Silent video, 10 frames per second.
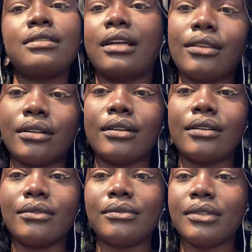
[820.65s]
together,
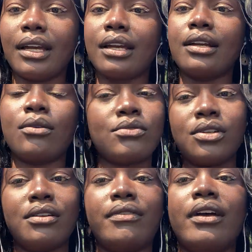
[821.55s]
okay,
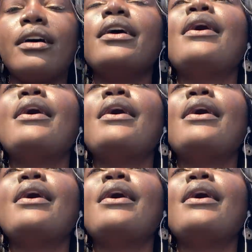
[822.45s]
congé de fête.